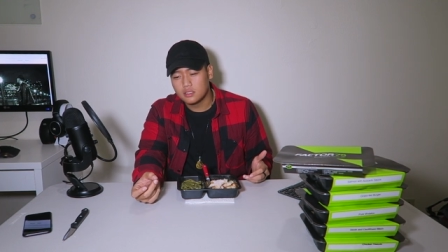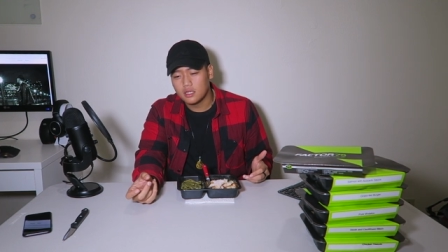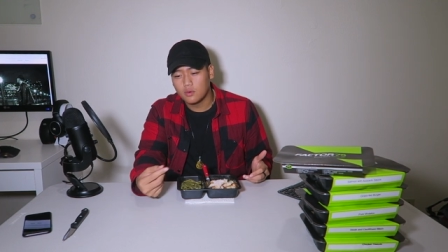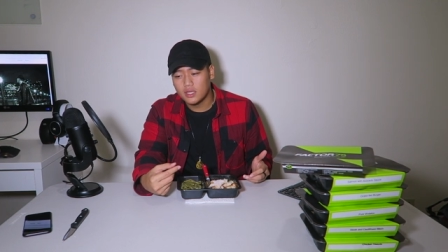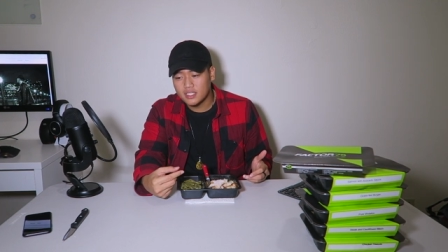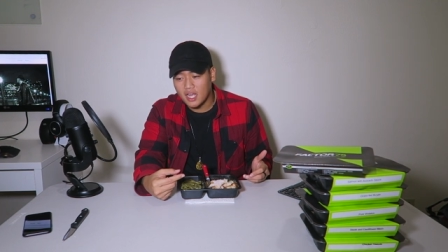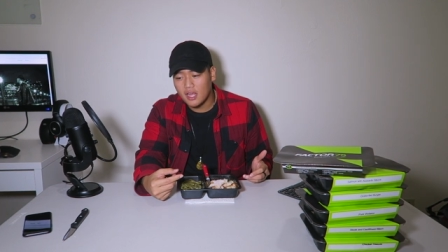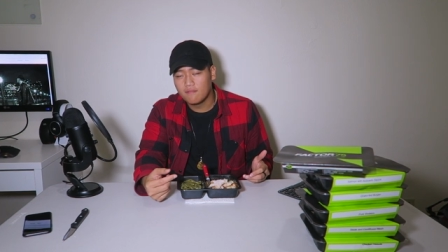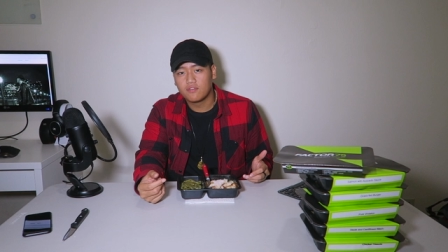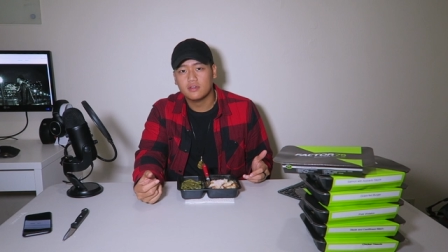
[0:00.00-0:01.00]
take away
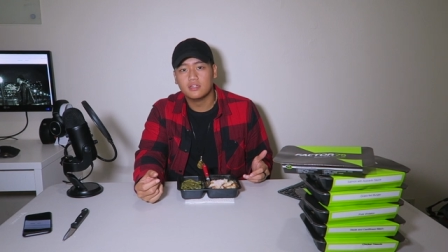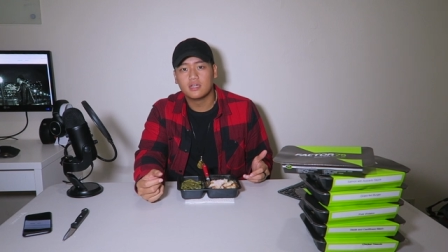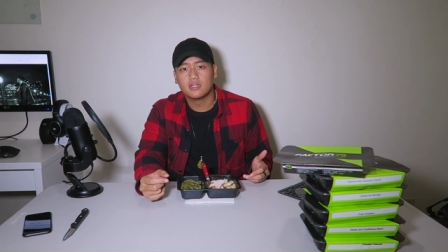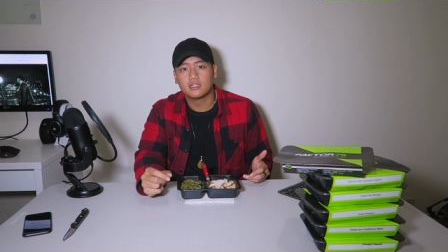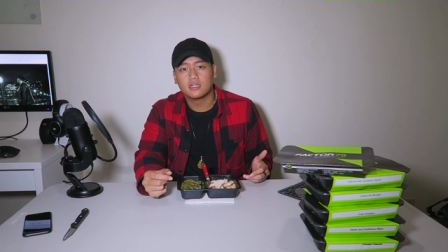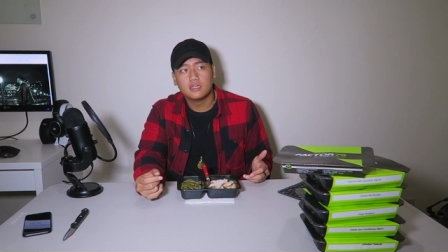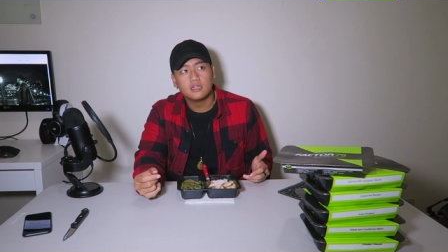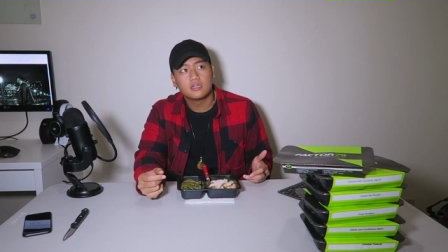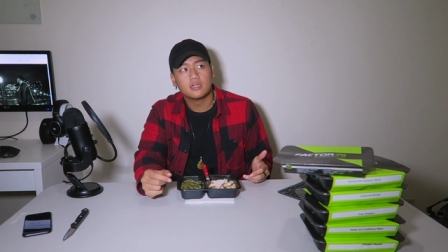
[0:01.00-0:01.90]
time for you gotta cook,